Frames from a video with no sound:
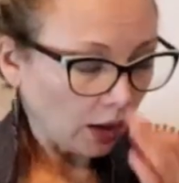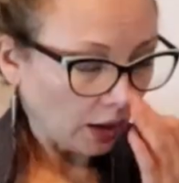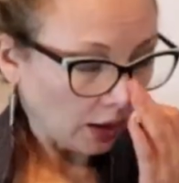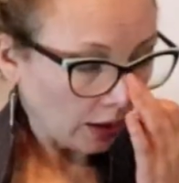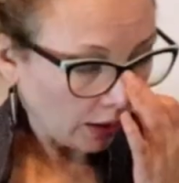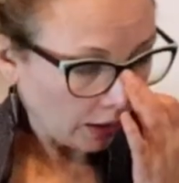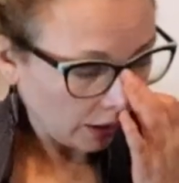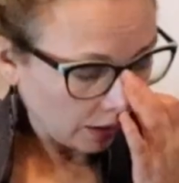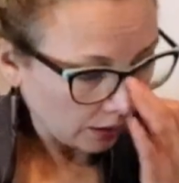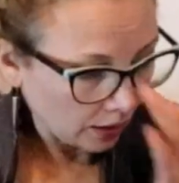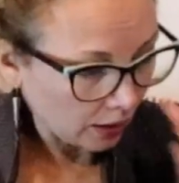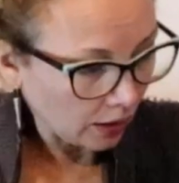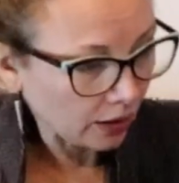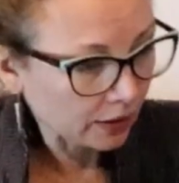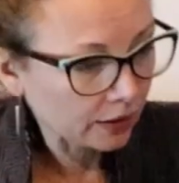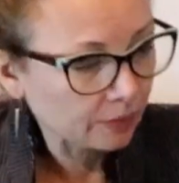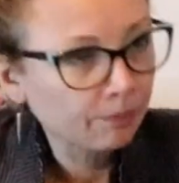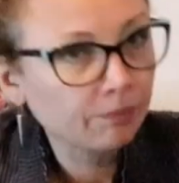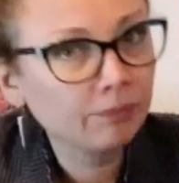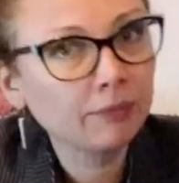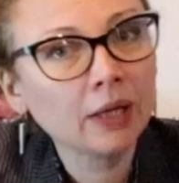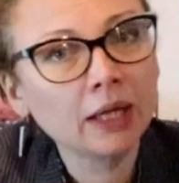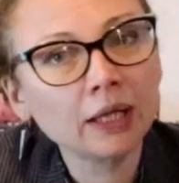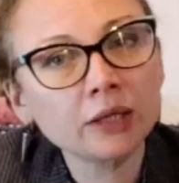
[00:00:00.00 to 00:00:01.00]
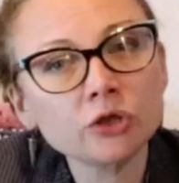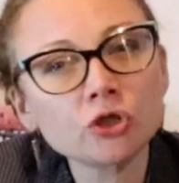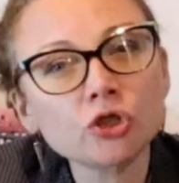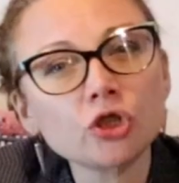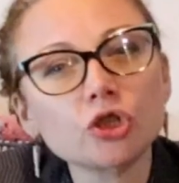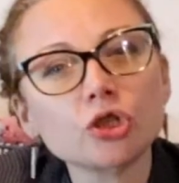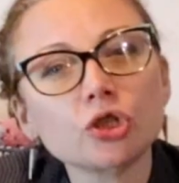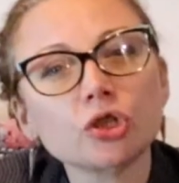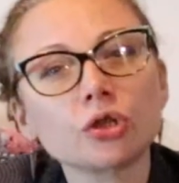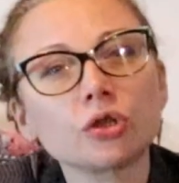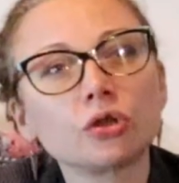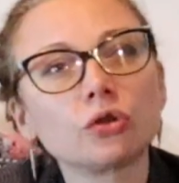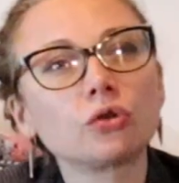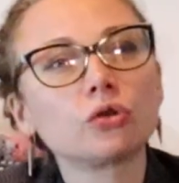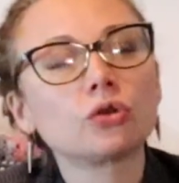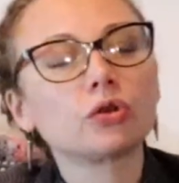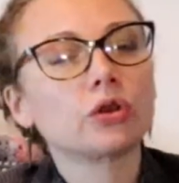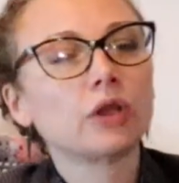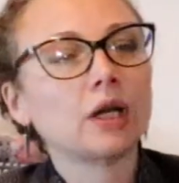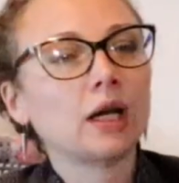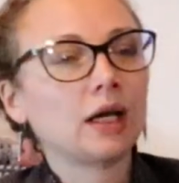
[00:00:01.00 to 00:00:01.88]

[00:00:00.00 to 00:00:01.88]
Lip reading: I mentioned